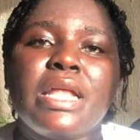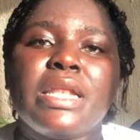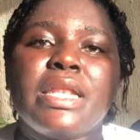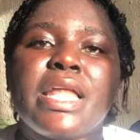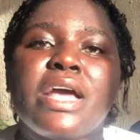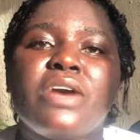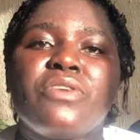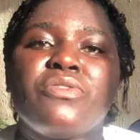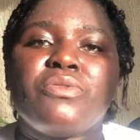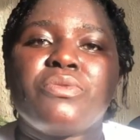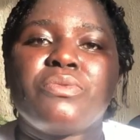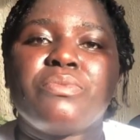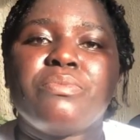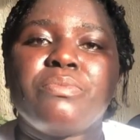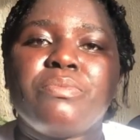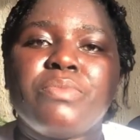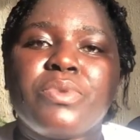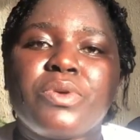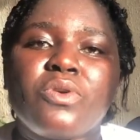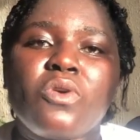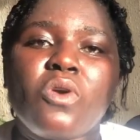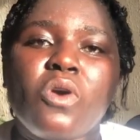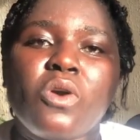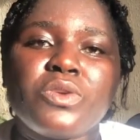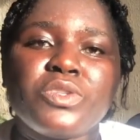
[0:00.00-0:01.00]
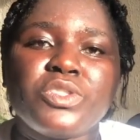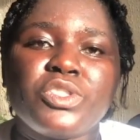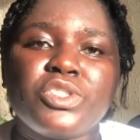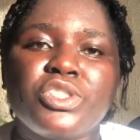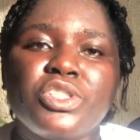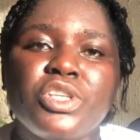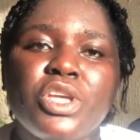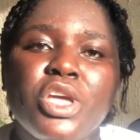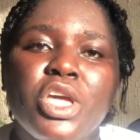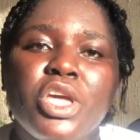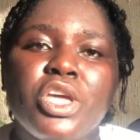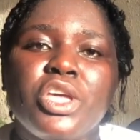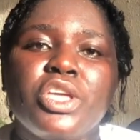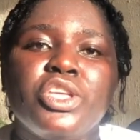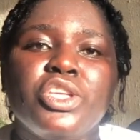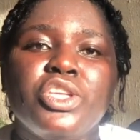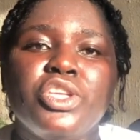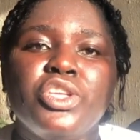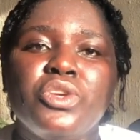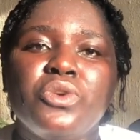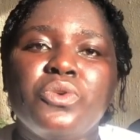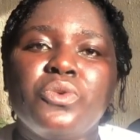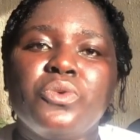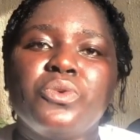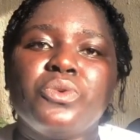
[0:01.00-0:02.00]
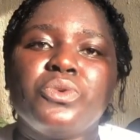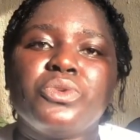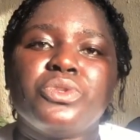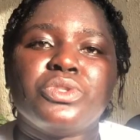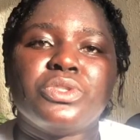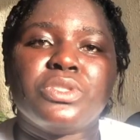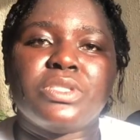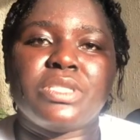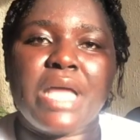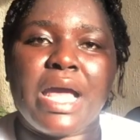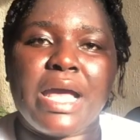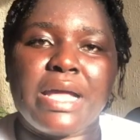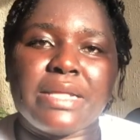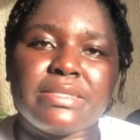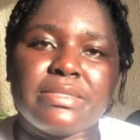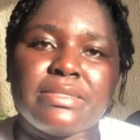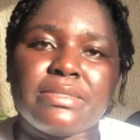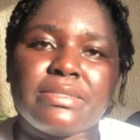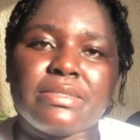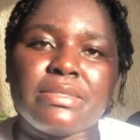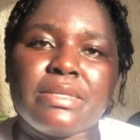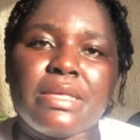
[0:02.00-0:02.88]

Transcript: that will cause you that.